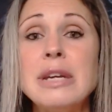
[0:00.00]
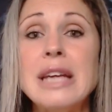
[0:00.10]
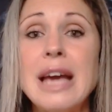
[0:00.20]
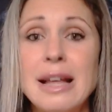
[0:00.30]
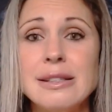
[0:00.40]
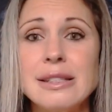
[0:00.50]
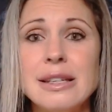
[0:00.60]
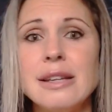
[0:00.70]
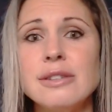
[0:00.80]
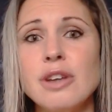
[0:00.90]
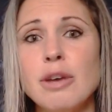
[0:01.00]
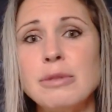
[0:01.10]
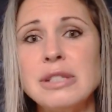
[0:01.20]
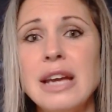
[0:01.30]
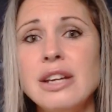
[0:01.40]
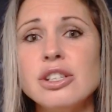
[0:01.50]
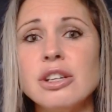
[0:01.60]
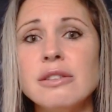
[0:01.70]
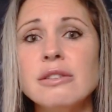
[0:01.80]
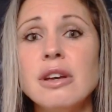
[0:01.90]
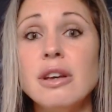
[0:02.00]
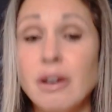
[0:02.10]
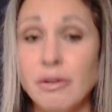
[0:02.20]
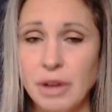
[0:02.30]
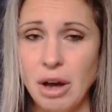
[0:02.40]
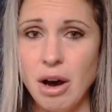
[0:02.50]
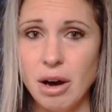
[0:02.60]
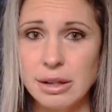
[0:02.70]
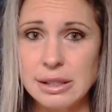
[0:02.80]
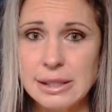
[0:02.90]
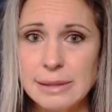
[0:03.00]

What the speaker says: else's interpretation of the cards.